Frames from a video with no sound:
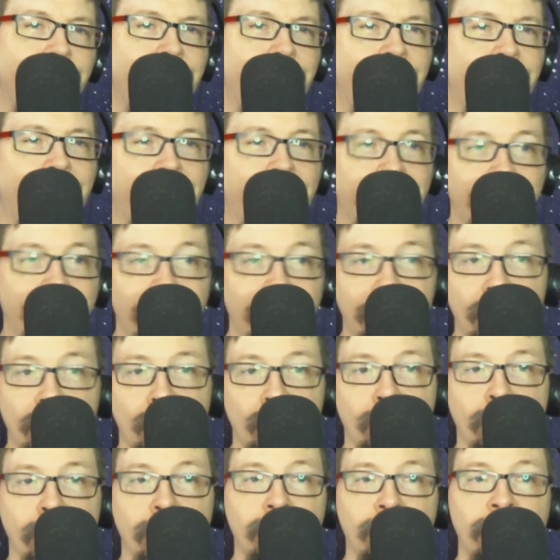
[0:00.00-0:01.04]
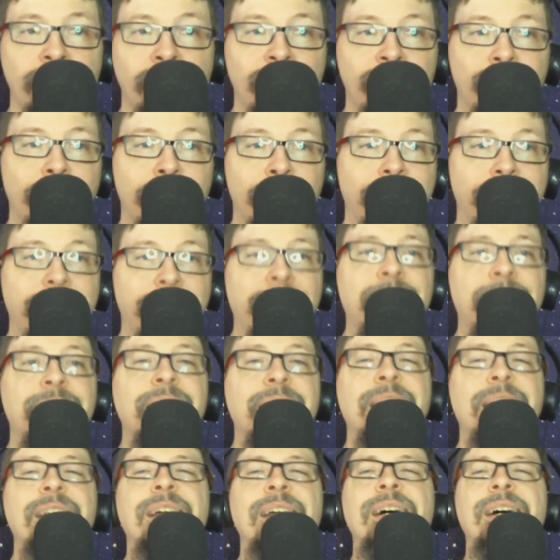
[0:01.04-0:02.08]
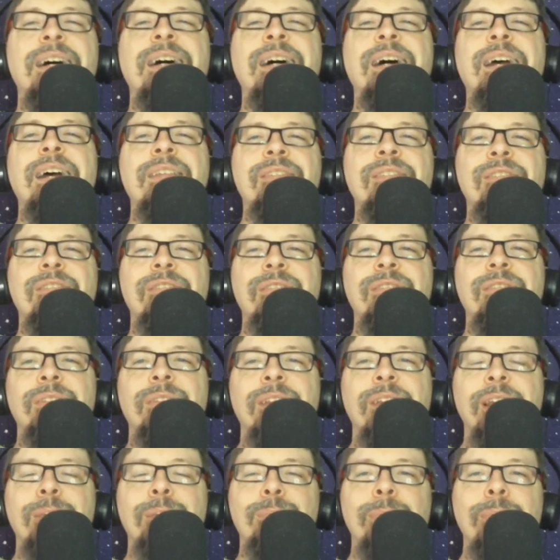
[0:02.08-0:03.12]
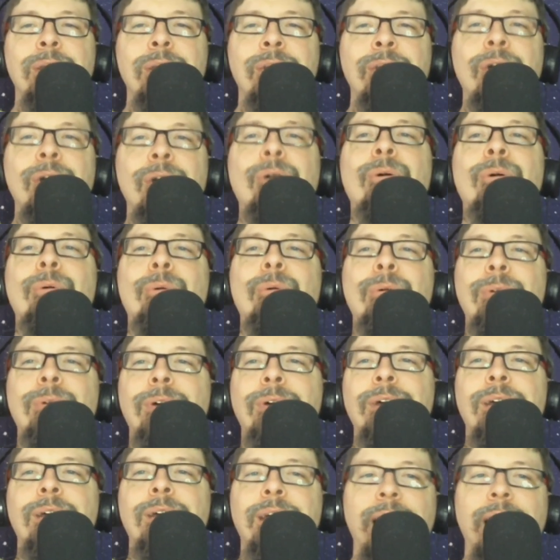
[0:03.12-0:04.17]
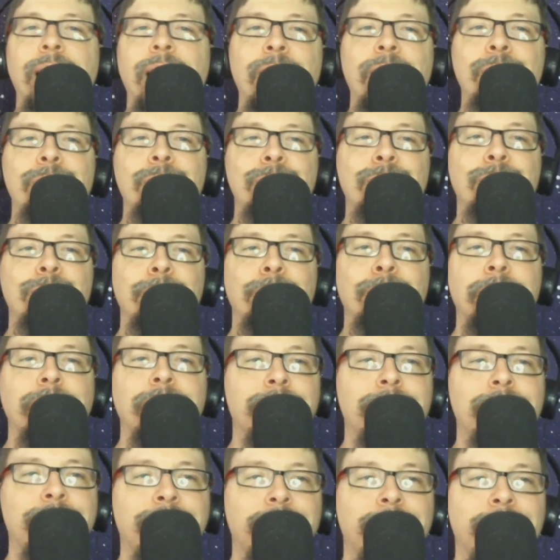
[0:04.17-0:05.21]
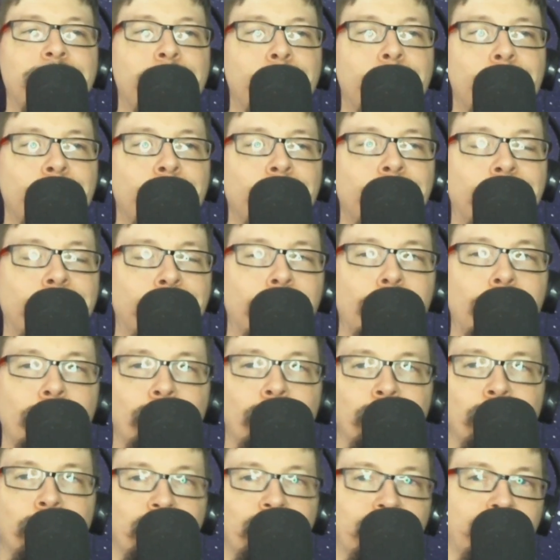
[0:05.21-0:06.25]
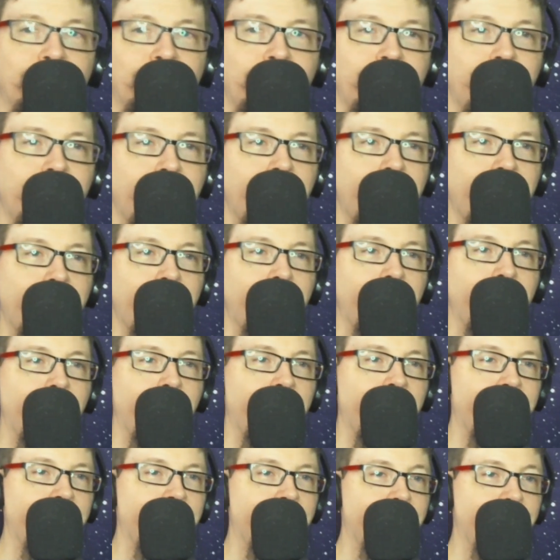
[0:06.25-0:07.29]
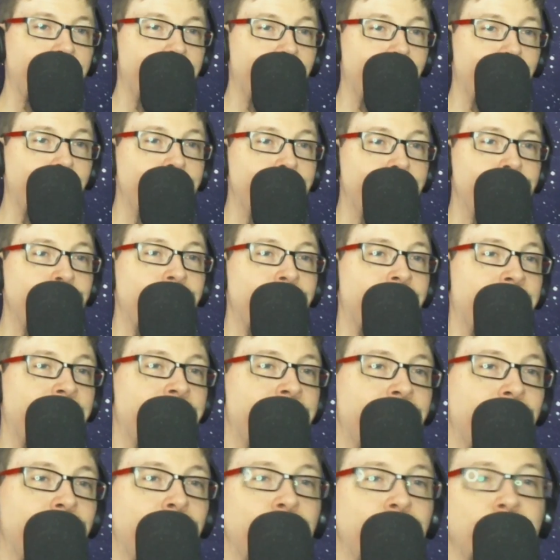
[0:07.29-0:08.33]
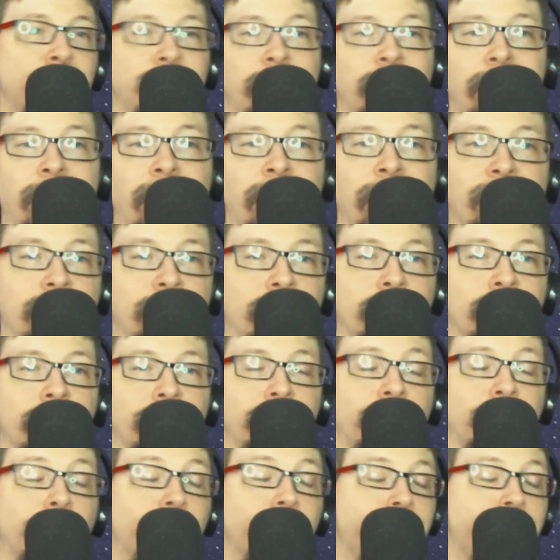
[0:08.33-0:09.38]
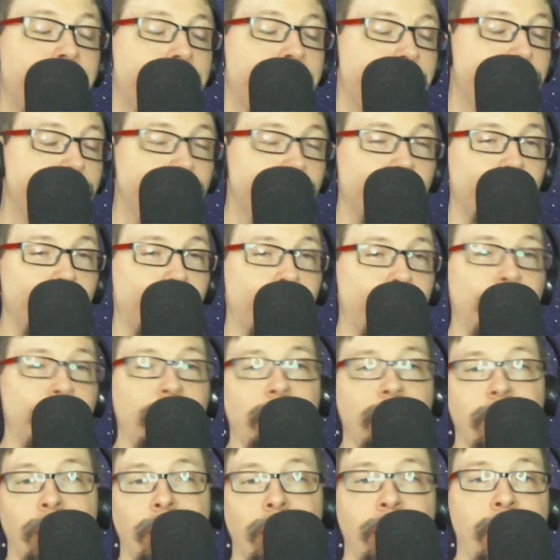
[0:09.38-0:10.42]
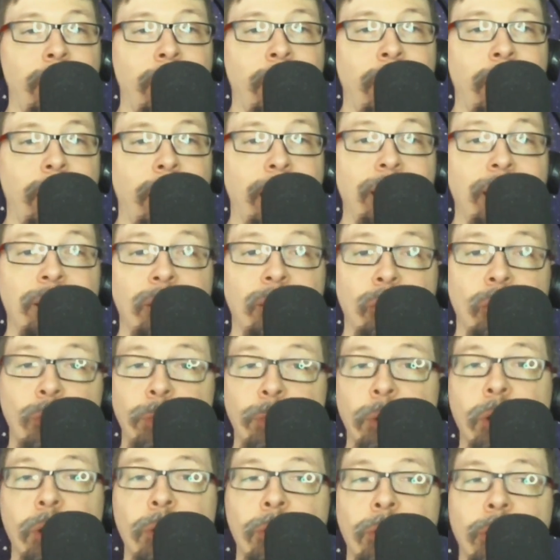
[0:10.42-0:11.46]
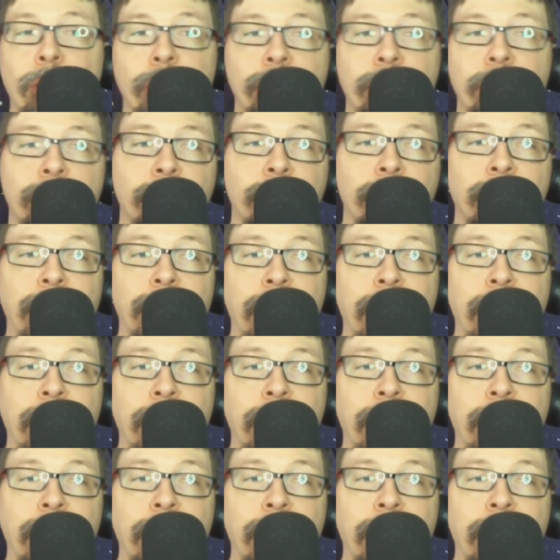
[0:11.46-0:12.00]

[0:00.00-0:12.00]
and leave us with some feedback and let me know how we're doing. You know. Special thanks to Shane Ivers for the intro music and Lobo Loco for the